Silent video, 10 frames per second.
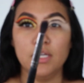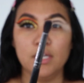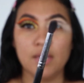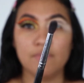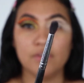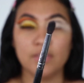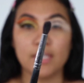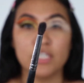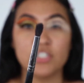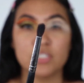I feel like
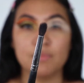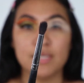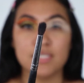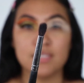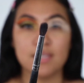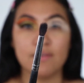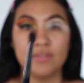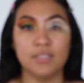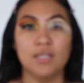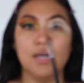it just messes
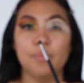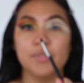everything up.